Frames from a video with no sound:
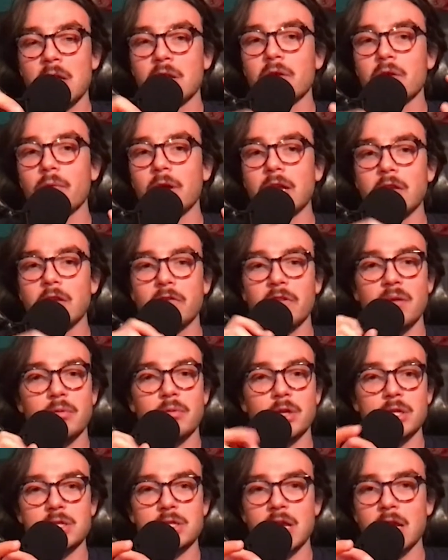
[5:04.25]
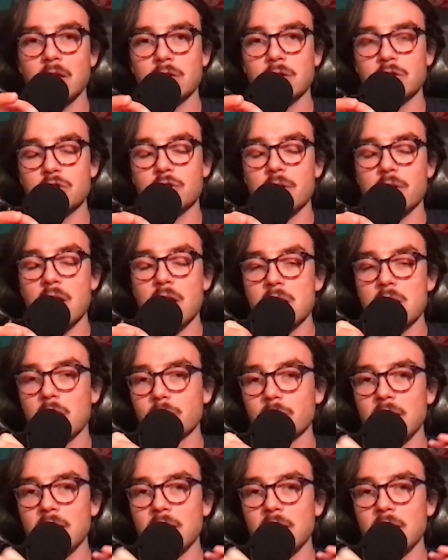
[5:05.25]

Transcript: the way he's able to take you know